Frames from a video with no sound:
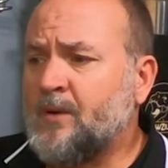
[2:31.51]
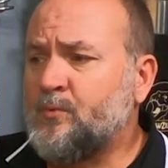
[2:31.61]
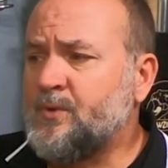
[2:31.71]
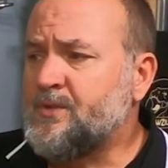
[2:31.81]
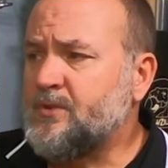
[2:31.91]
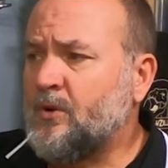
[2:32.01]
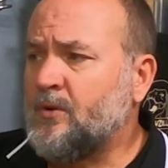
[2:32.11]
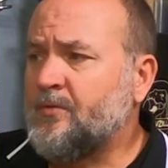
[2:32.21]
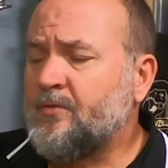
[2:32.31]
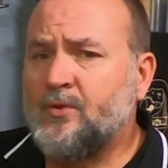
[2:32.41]
upwards
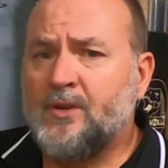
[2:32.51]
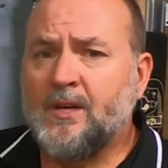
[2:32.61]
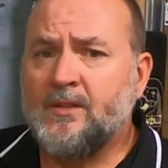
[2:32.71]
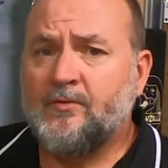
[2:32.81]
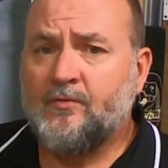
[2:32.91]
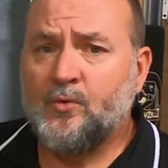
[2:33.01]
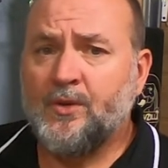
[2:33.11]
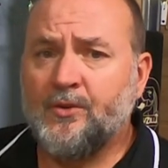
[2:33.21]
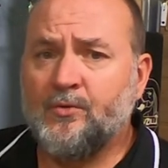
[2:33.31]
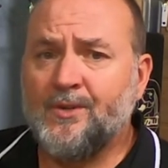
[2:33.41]
of 38 to
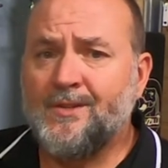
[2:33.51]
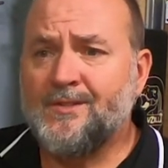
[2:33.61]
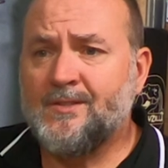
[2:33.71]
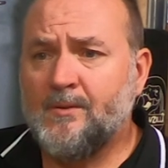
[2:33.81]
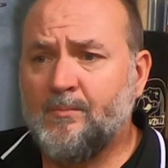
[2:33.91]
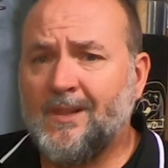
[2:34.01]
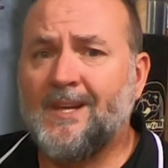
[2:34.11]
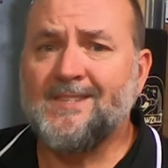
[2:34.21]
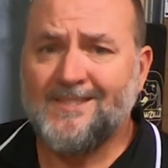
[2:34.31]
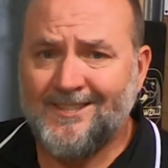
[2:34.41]
40 degrees
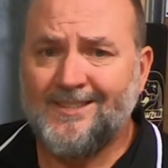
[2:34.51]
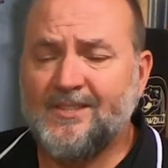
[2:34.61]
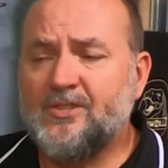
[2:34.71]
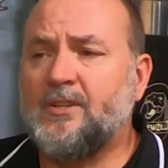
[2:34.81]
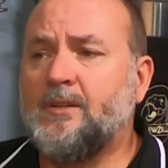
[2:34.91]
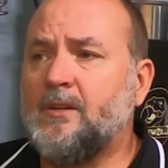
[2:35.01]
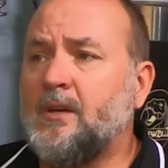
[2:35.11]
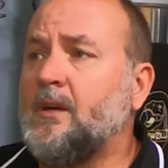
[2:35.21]
plus in this shed.